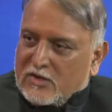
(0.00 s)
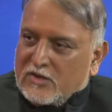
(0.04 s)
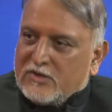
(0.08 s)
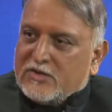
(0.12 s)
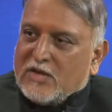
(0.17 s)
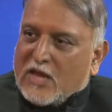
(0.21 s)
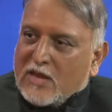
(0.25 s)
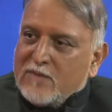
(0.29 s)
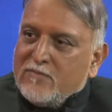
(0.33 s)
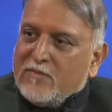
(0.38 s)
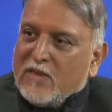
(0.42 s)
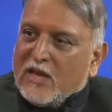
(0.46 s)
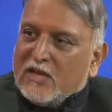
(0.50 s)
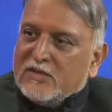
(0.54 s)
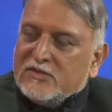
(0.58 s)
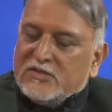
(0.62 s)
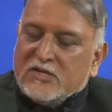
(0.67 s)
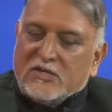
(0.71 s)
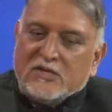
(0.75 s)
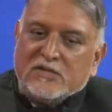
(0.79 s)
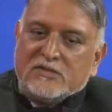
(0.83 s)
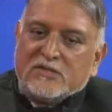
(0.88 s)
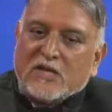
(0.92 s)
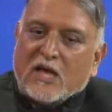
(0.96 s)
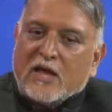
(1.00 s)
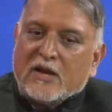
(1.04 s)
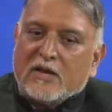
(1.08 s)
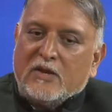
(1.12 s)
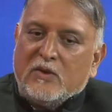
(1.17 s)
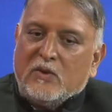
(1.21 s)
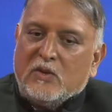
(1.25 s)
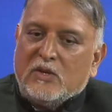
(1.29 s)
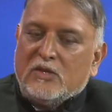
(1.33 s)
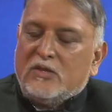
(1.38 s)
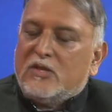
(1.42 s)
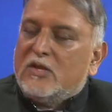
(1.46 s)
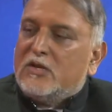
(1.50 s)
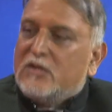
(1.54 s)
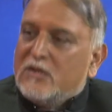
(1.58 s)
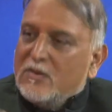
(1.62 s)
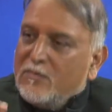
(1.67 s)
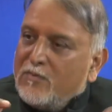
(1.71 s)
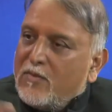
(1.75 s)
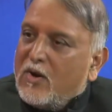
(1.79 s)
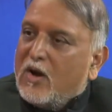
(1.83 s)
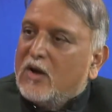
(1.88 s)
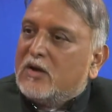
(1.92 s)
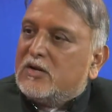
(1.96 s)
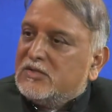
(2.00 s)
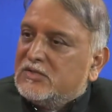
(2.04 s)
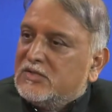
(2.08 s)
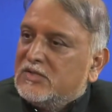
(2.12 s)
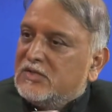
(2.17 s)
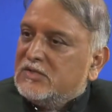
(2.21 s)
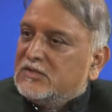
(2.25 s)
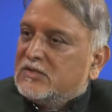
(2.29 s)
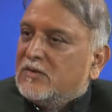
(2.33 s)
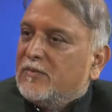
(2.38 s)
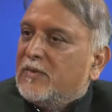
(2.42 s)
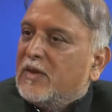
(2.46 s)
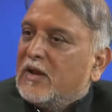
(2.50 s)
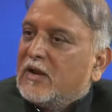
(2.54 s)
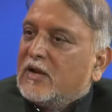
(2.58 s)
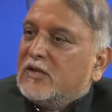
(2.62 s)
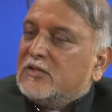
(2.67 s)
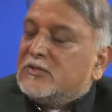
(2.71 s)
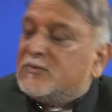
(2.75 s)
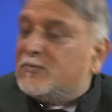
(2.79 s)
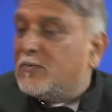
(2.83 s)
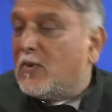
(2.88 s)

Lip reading: Time magazine is arguing that democracy is America's